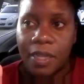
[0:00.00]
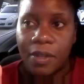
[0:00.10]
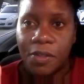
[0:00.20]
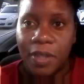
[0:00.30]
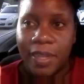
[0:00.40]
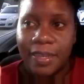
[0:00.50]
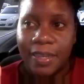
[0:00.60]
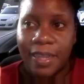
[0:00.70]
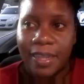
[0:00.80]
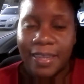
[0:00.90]
know,
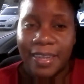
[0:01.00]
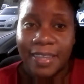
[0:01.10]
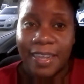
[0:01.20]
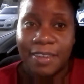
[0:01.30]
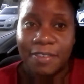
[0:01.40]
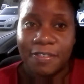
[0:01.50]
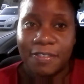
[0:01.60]
and that kind of